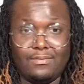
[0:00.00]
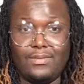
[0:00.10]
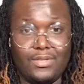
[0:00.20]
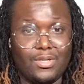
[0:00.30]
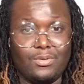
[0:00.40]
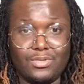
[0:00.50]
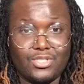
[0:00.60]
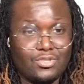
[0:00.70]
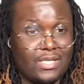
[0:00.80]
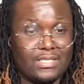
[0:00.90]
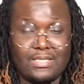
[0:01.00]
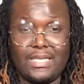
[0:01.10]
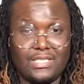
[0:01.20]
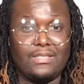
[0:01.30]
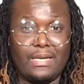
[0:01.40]
you know, the stress that
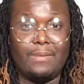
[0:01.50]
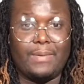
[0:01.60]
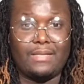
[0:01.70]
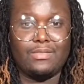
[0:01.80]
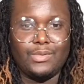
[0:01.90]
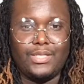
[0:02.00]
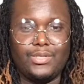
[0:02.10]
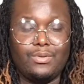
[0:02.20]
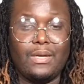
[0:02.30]
they're about to endure.